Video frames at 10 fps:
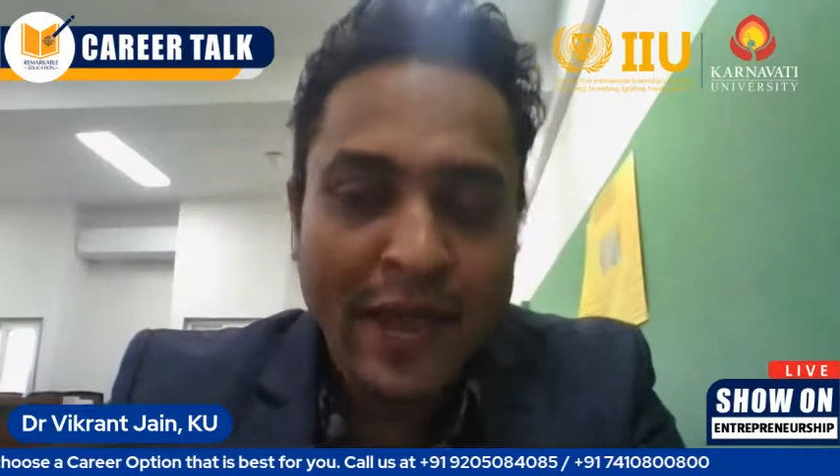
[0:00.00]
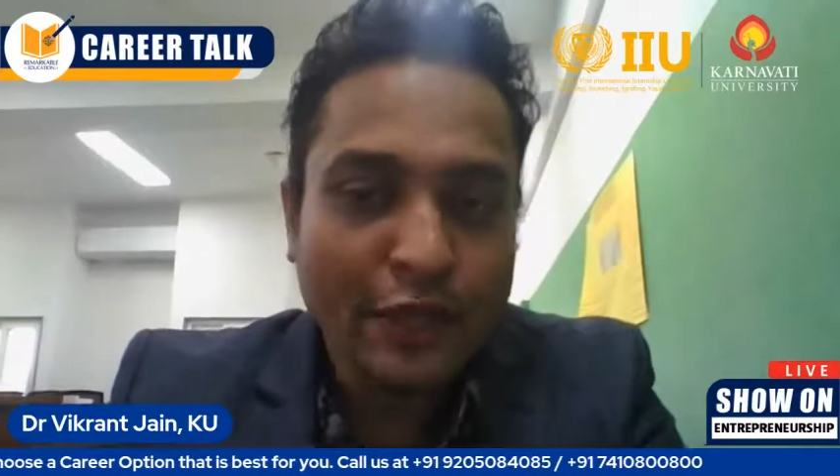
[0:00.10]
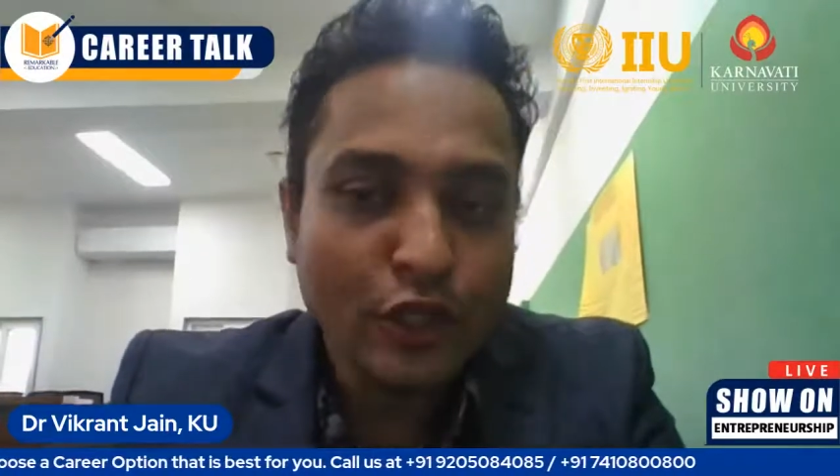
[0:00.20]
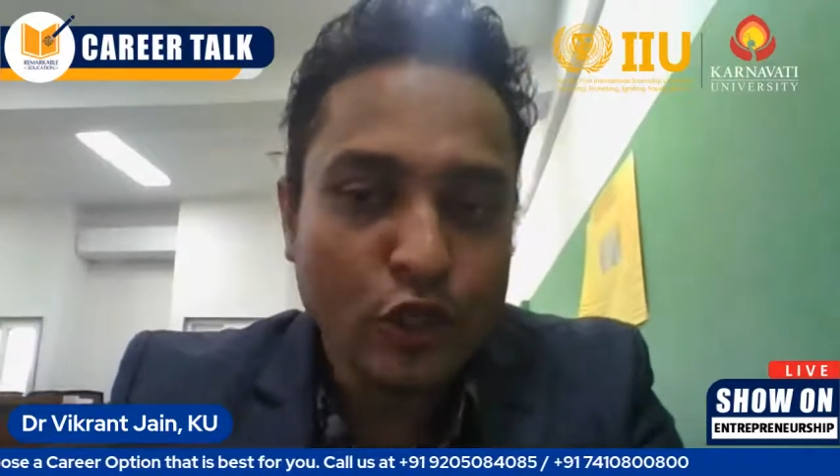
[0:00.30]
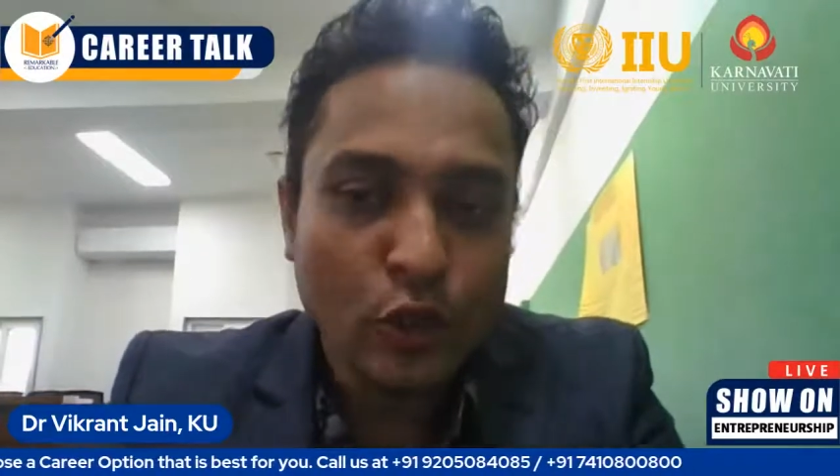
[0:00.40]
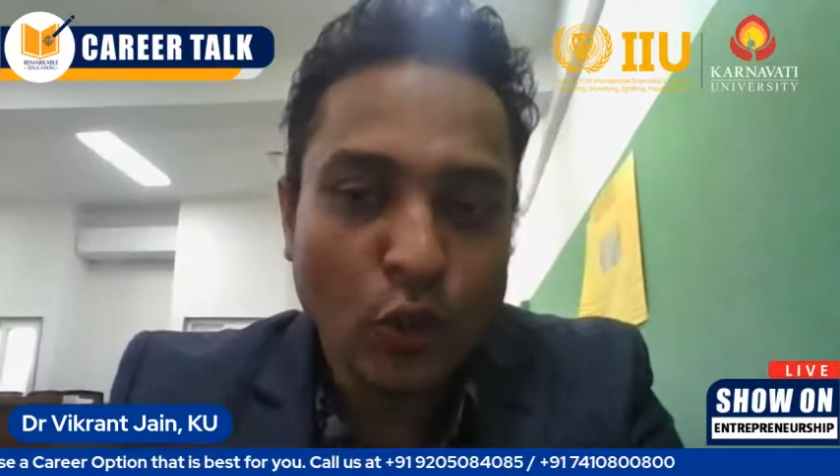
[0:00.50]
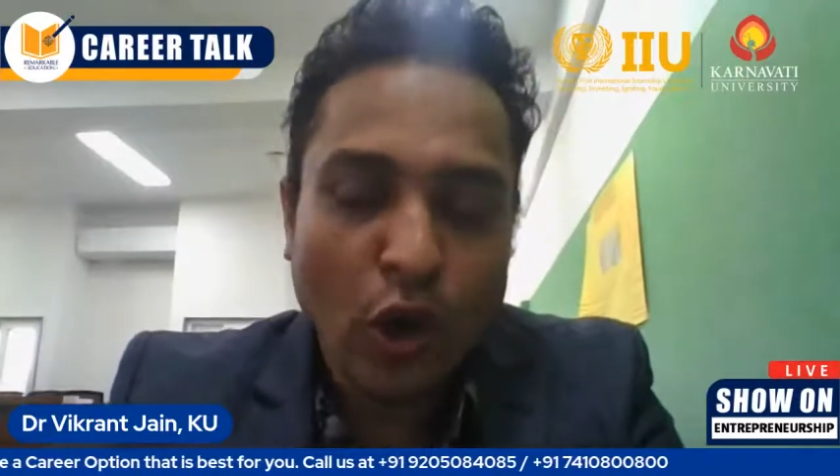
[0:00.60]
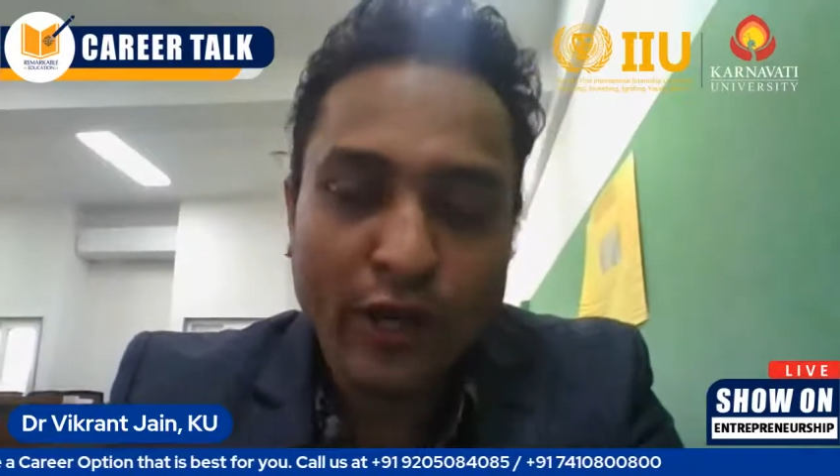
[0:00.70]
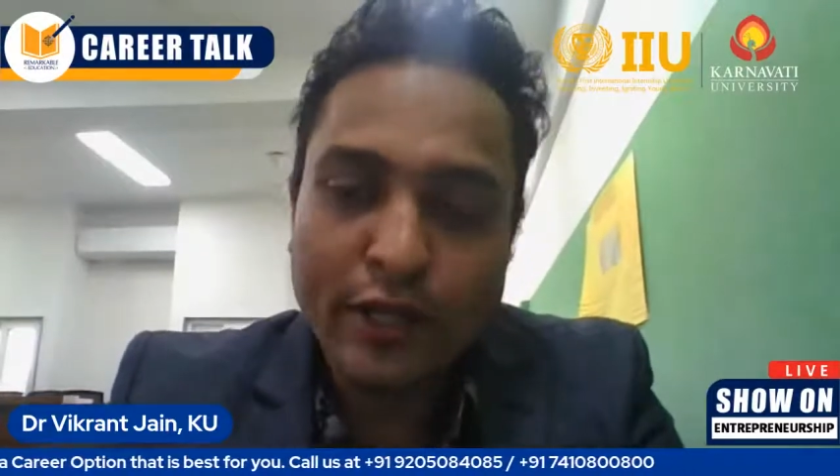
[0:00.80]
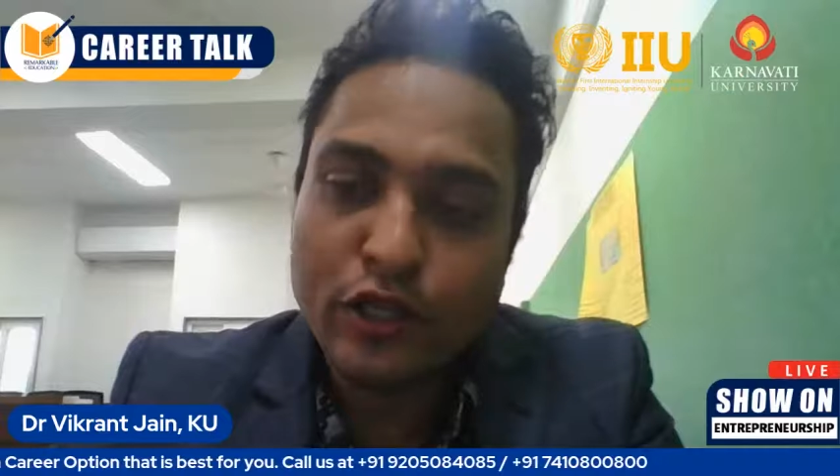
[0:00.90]
and so
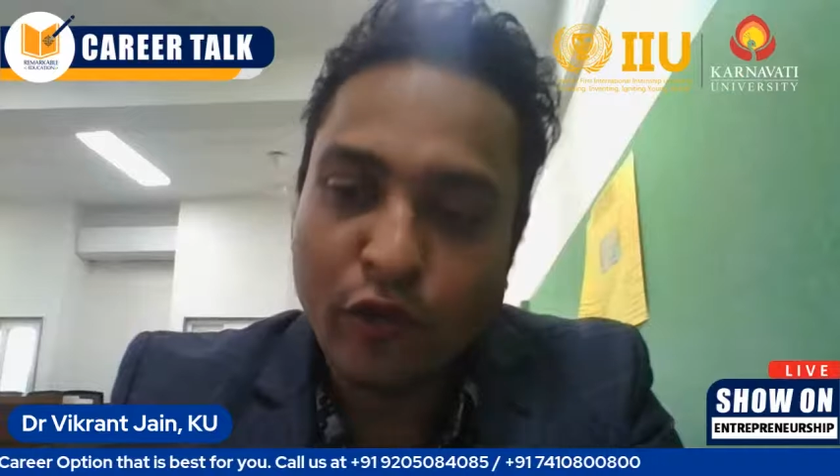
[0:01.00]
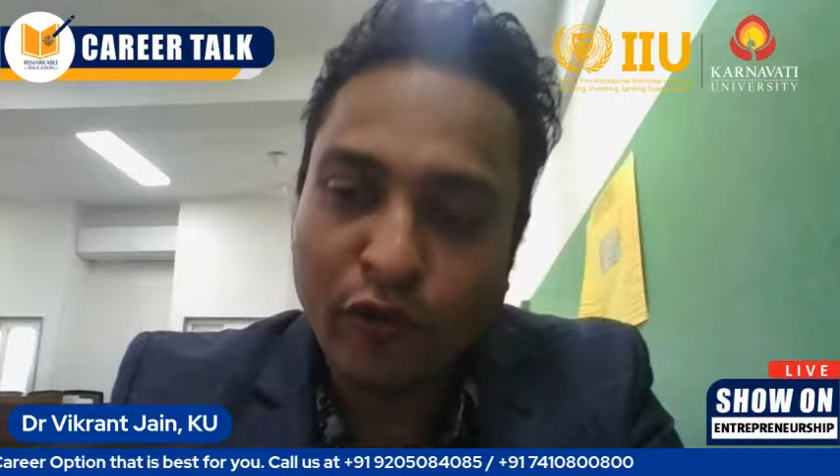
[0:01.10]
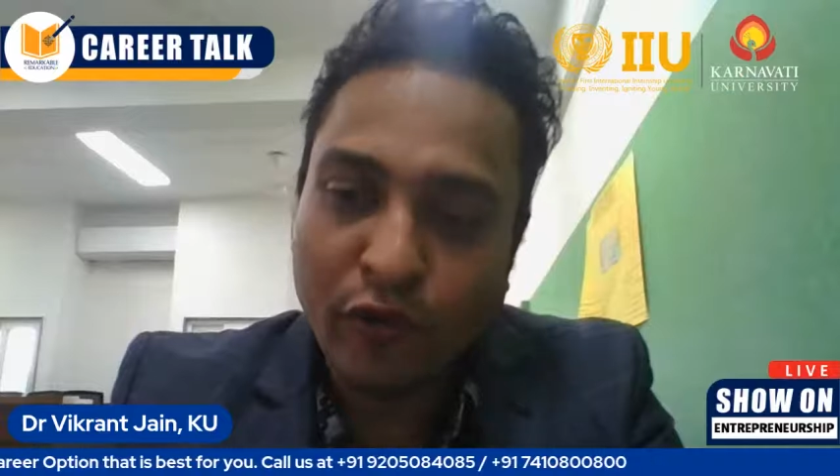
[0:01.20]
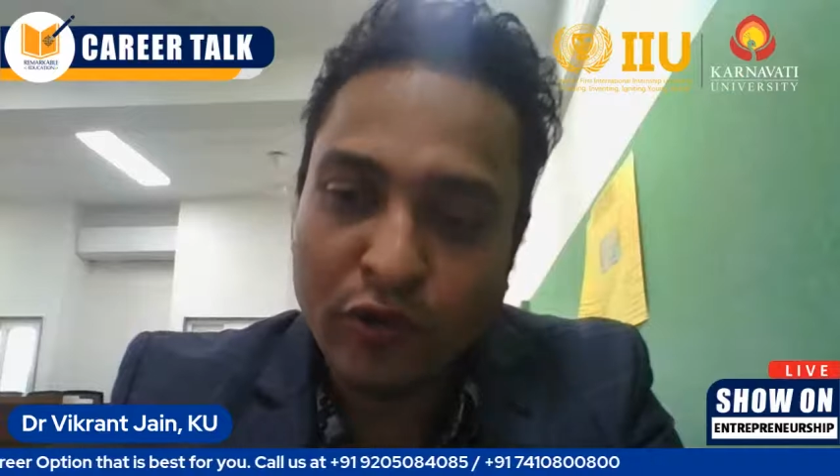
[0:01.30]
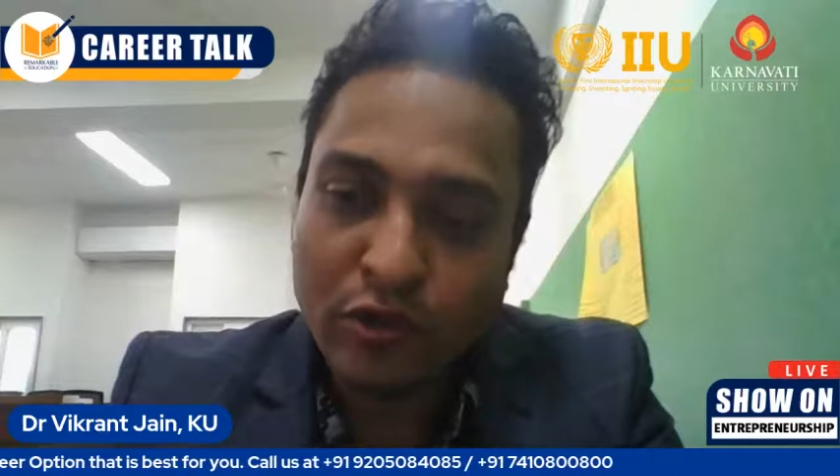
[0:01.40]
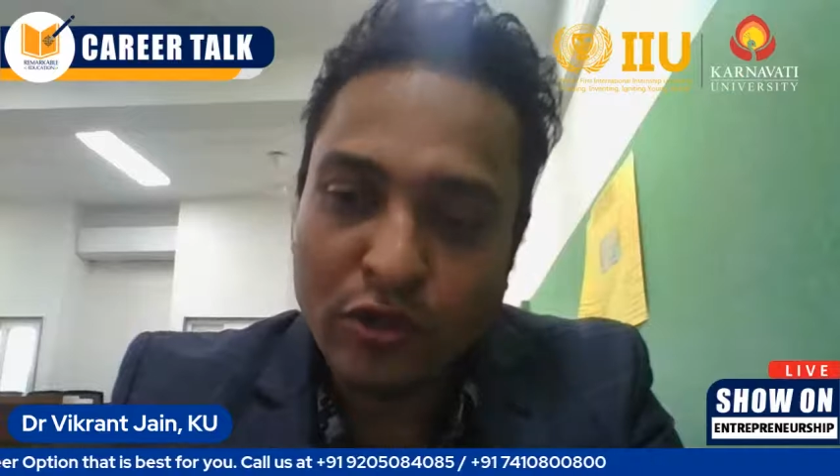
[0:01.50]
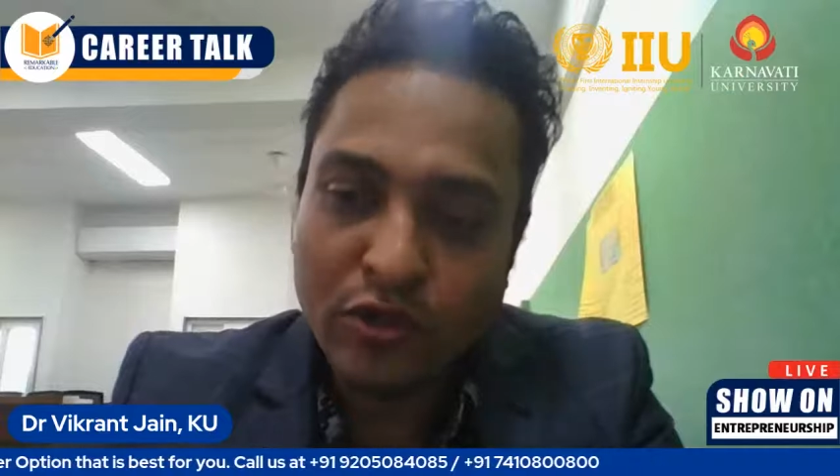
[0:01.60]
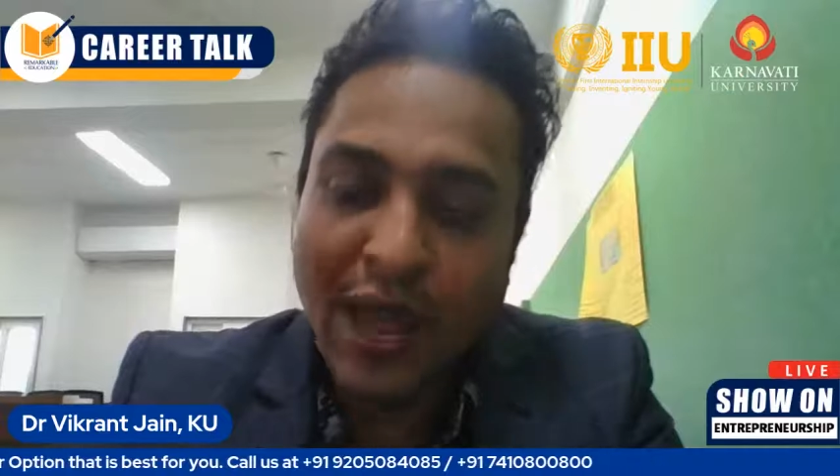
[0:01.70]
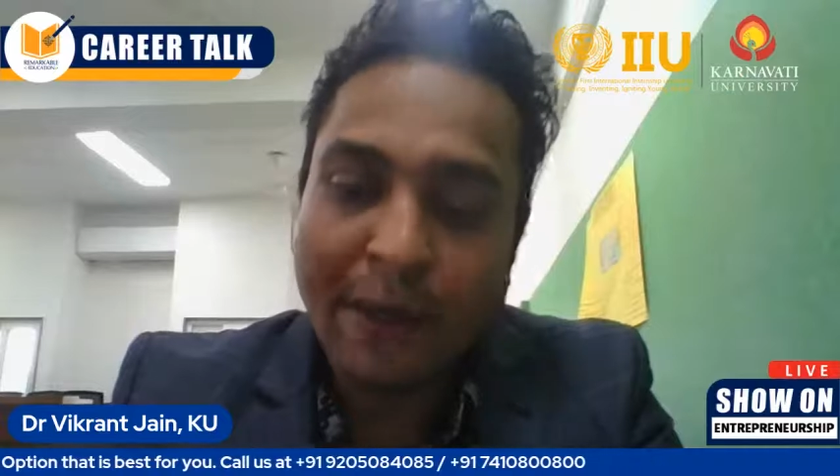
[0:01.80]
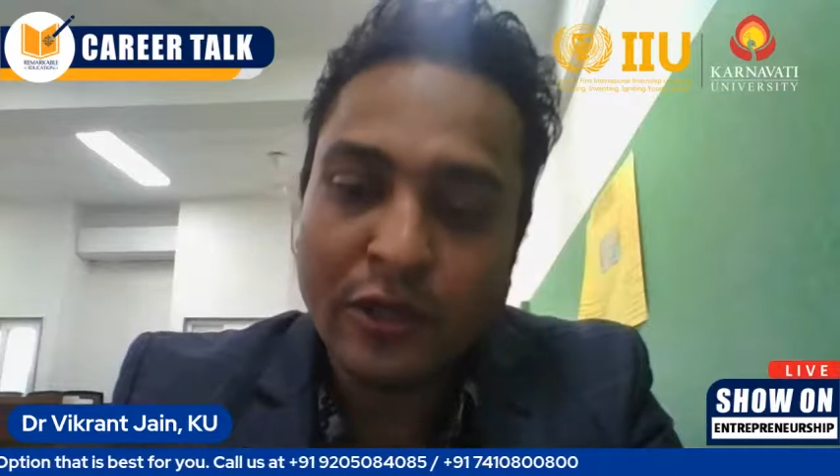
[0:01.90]
on and so forth
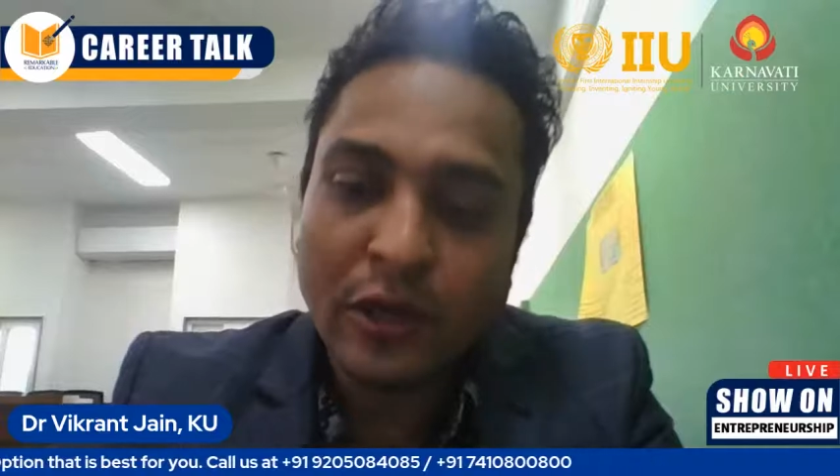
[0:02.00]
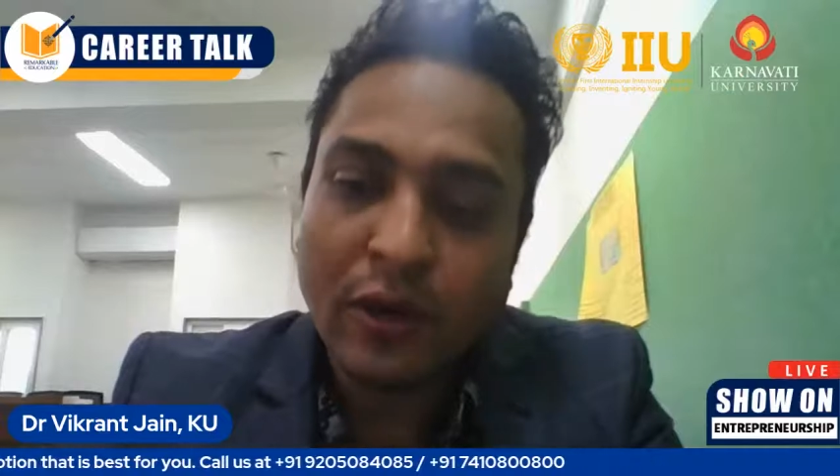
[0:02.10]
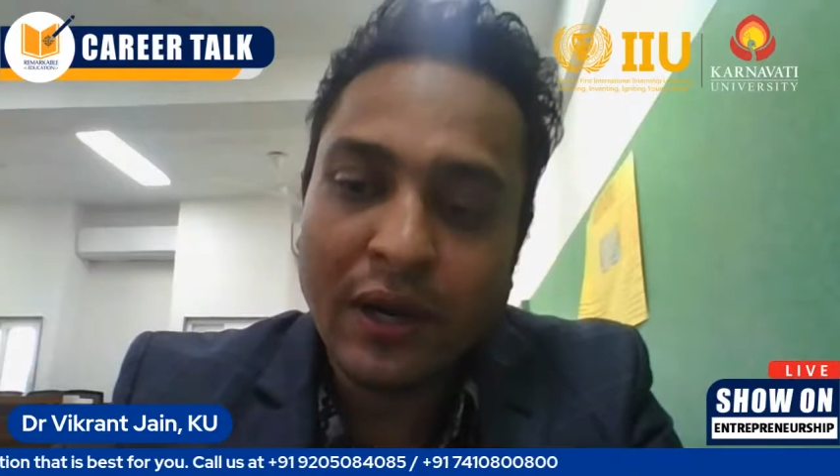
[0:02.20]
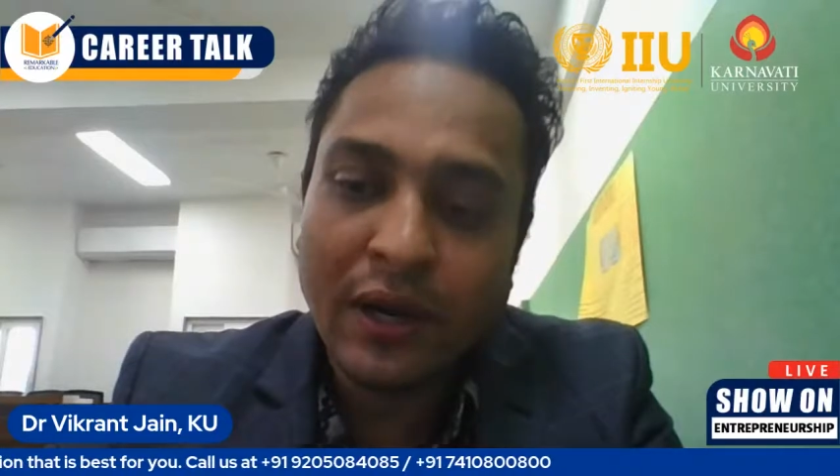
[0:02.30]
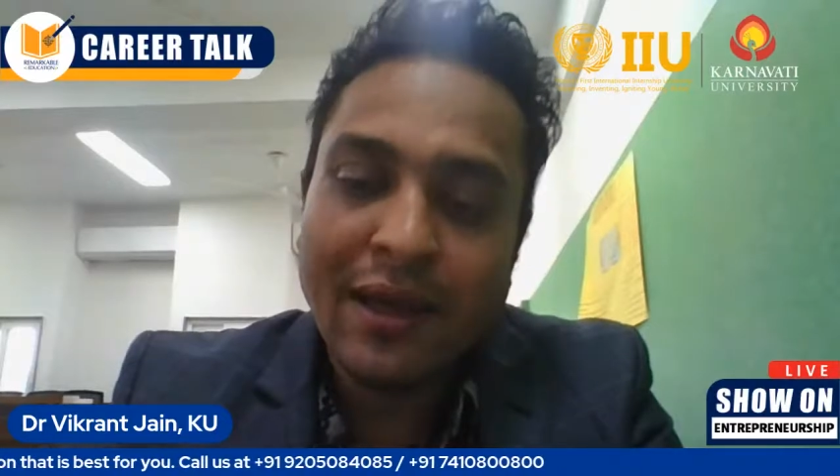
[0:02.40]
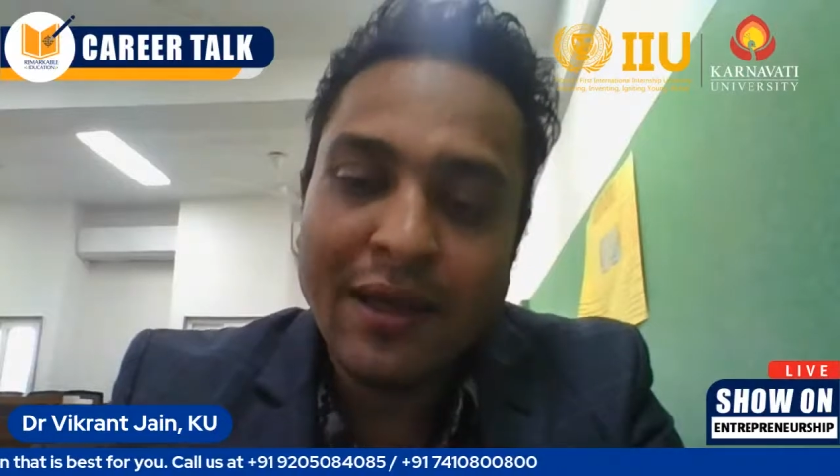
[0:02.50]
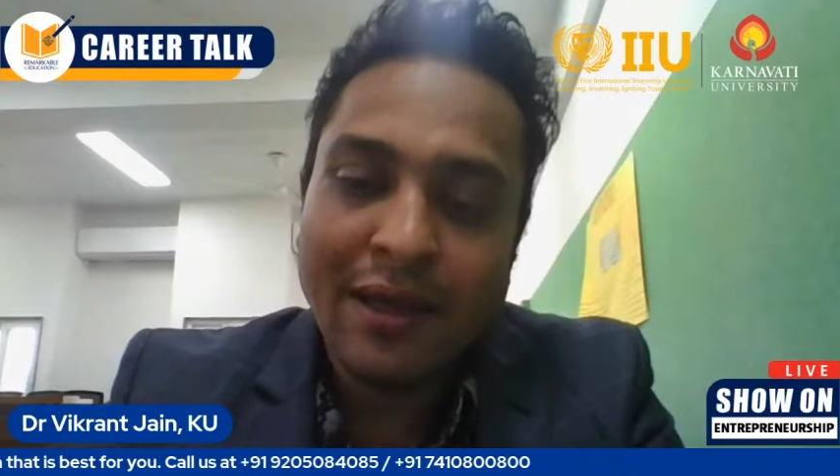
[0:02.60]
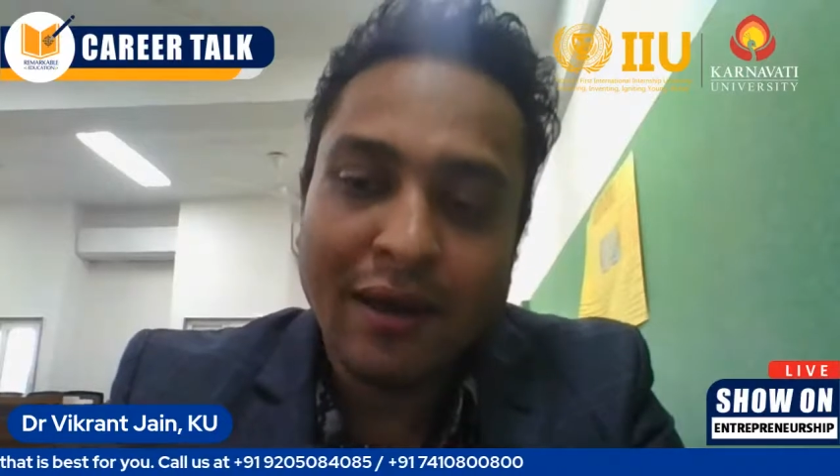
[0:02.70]
so absolutely,